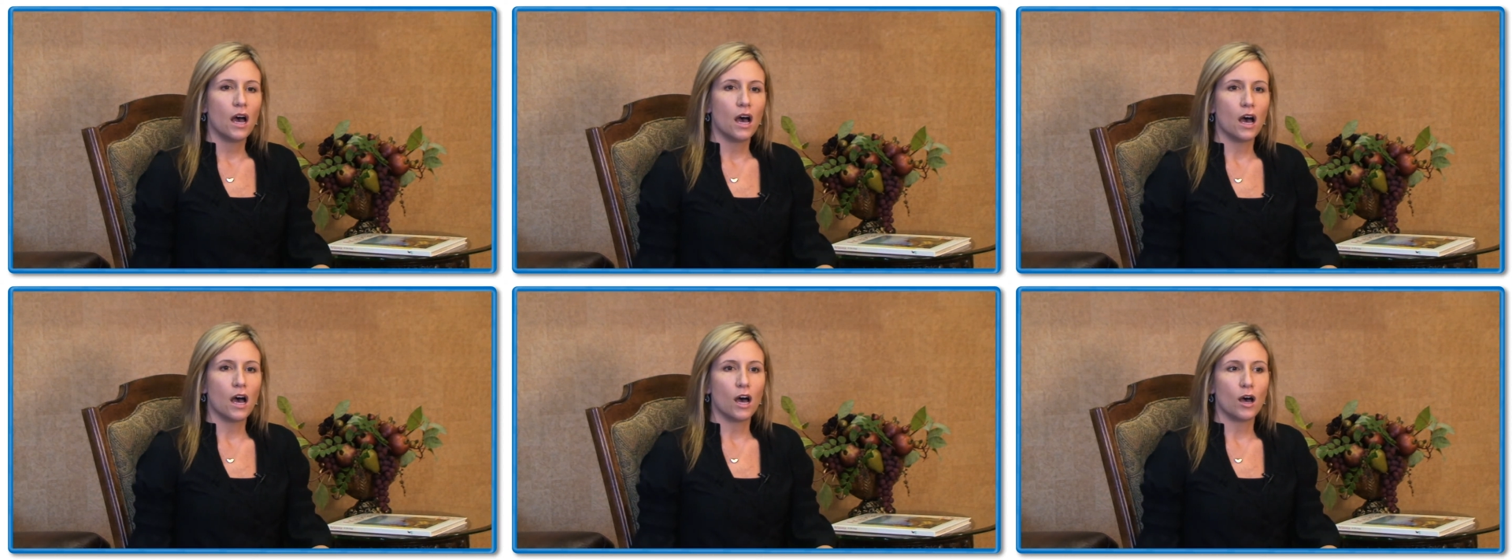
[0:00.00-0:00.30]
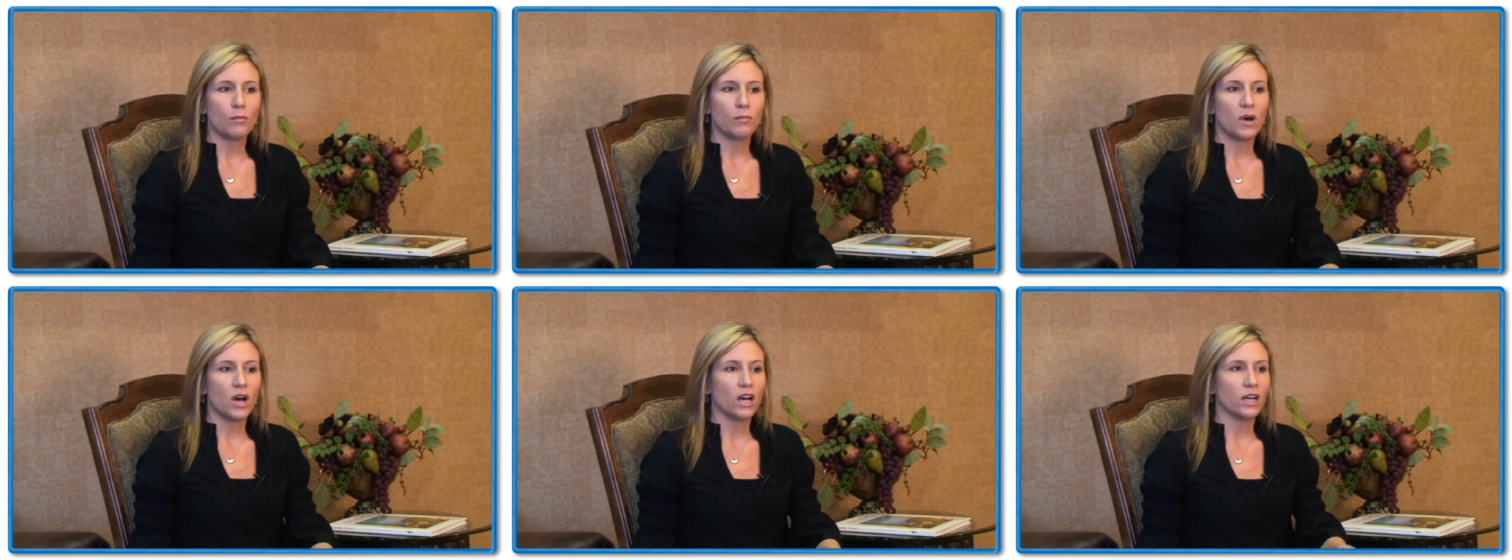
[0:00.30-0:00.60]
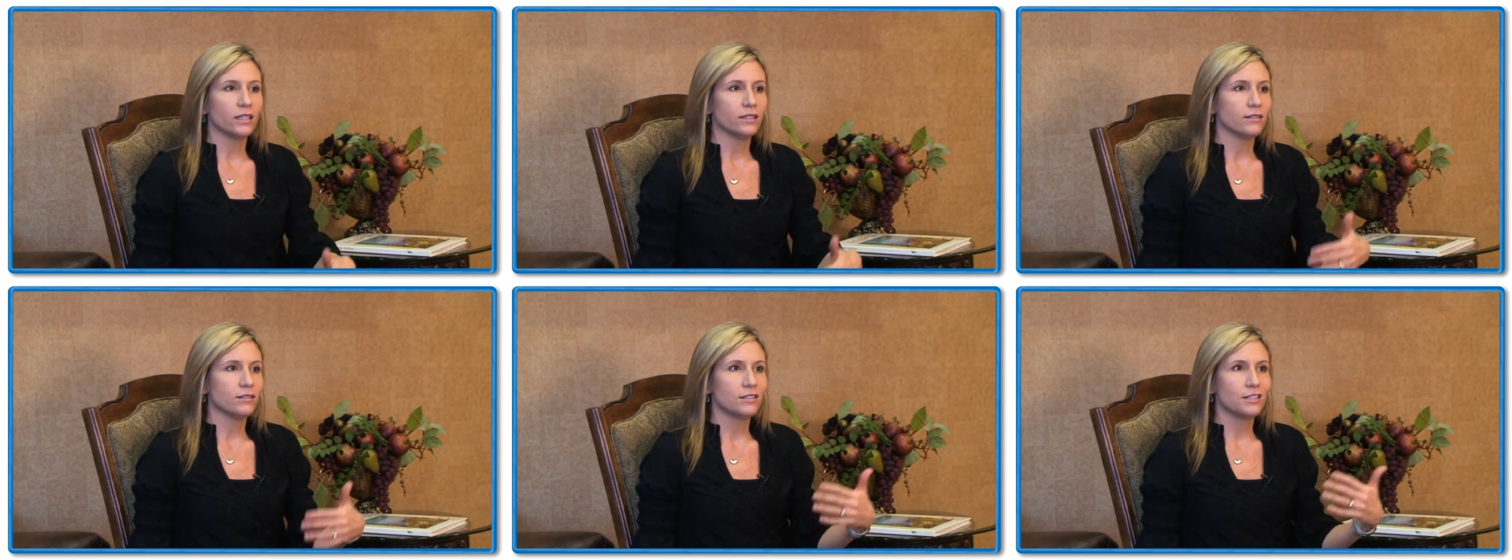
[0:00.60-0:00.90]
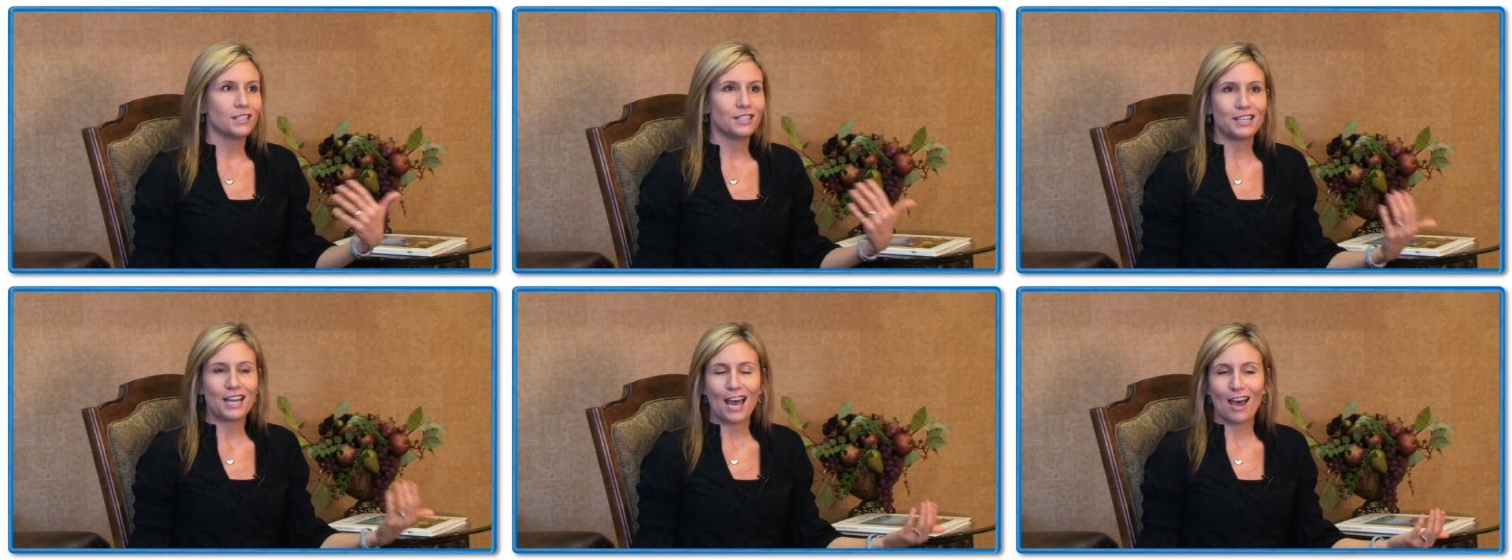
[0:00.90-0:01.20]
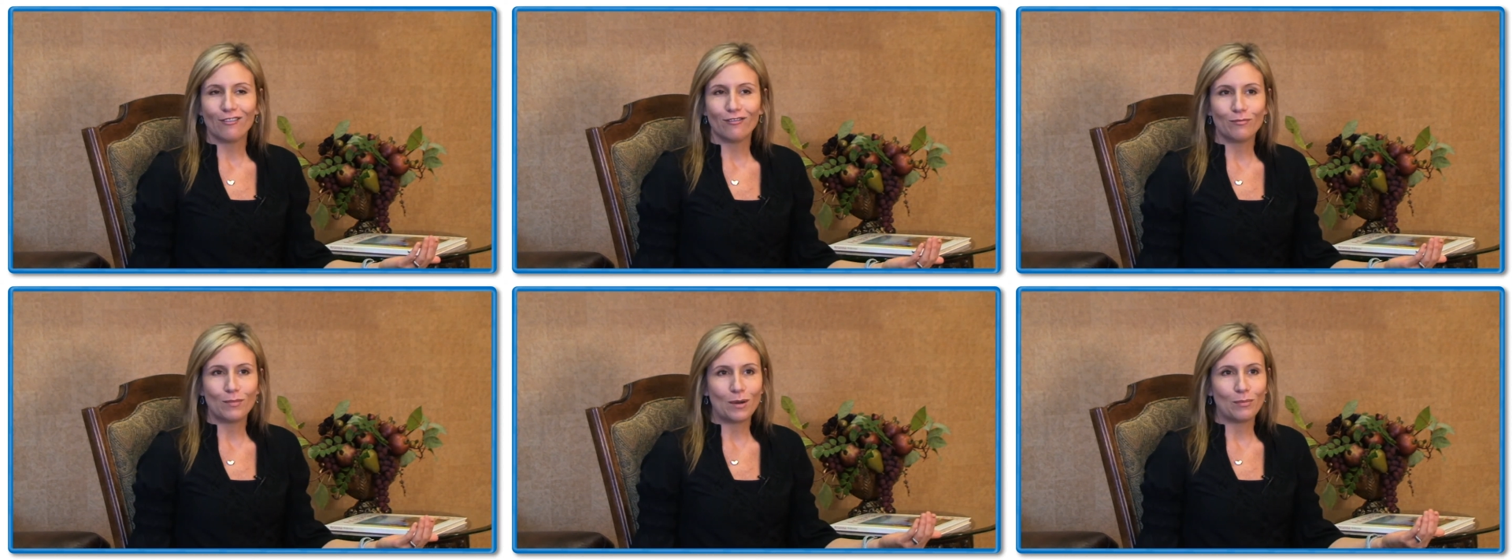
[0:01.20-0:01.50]
on
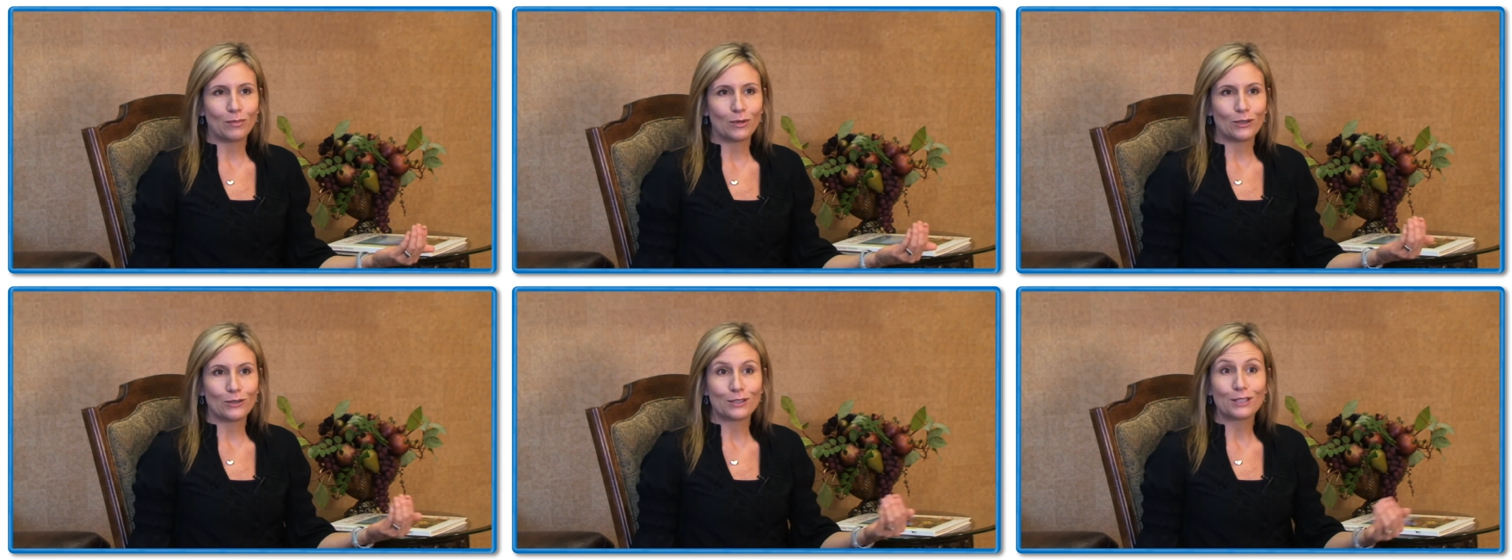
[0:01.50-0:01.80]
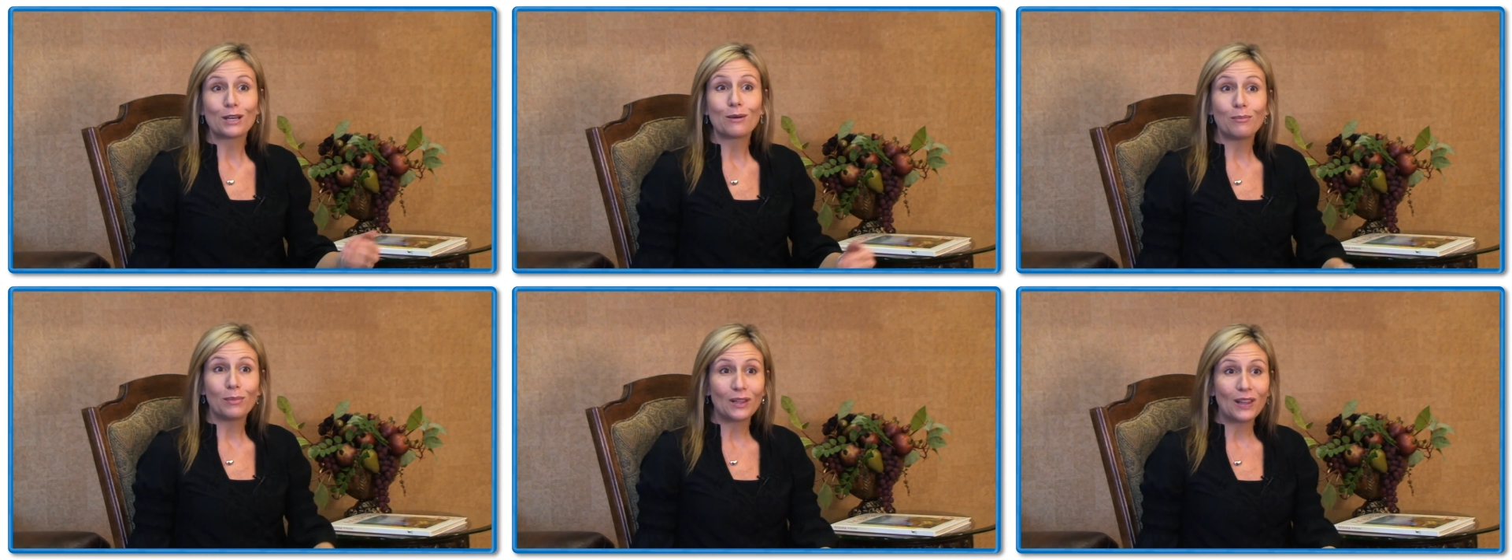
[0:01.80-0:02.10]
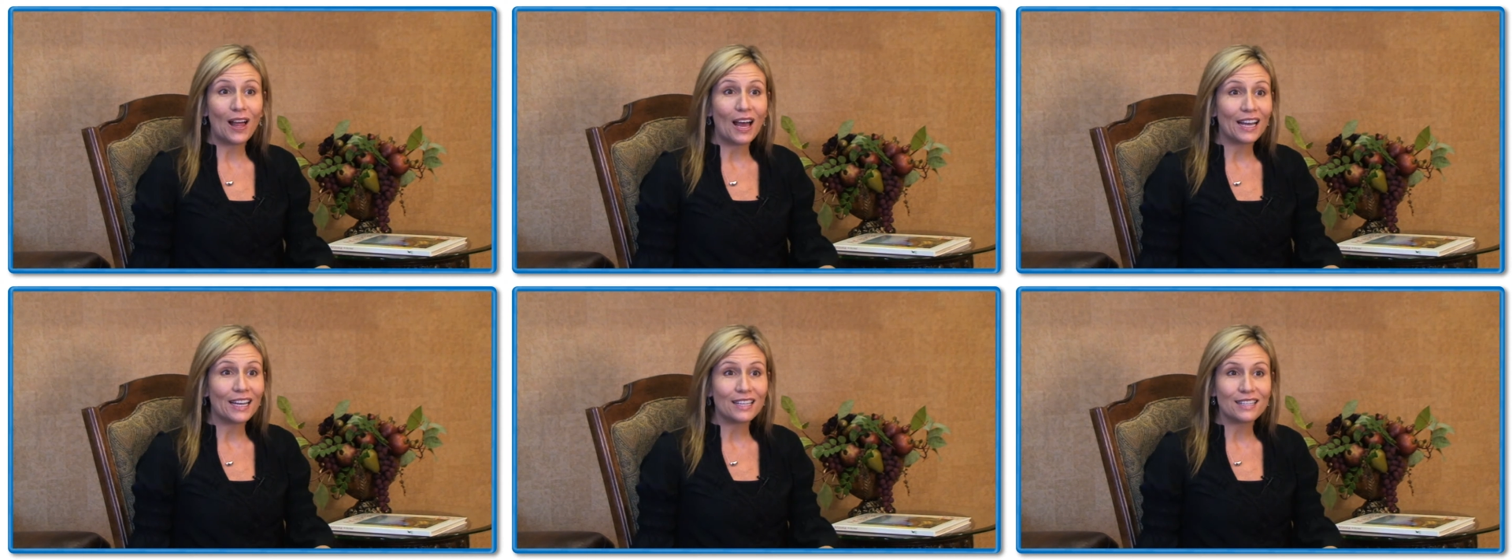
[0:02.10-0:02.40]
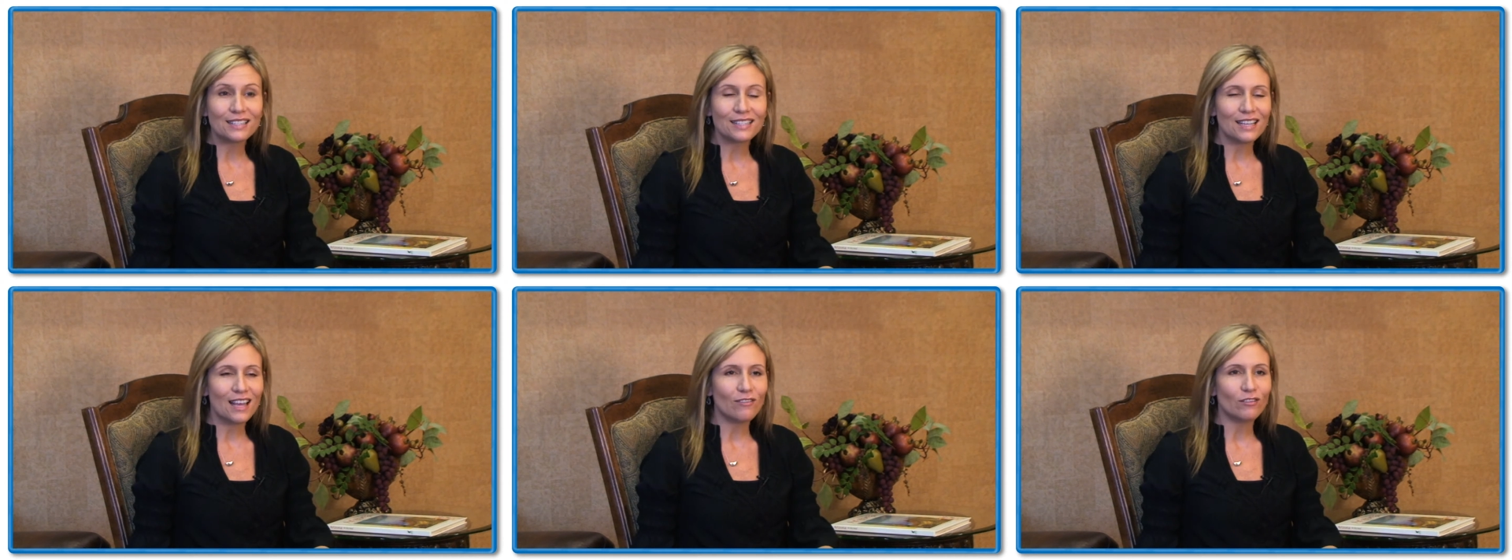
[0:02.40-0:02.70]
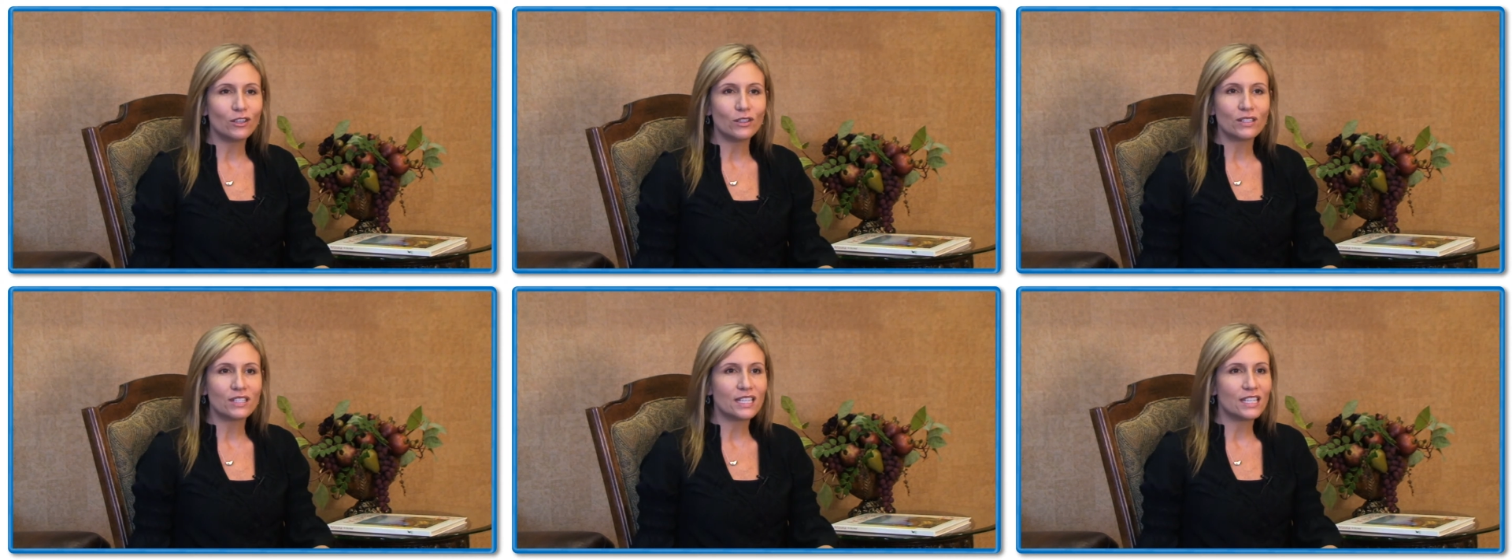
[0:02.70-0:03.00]
staff members' compliance
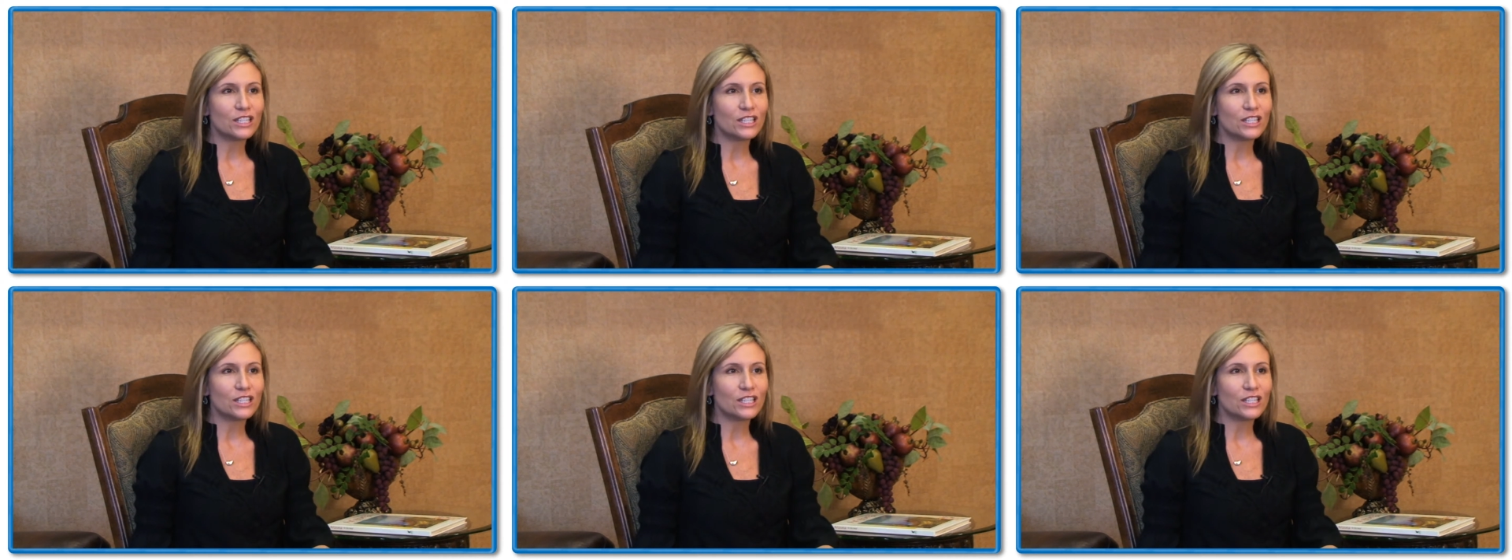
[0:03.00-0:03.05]
levels.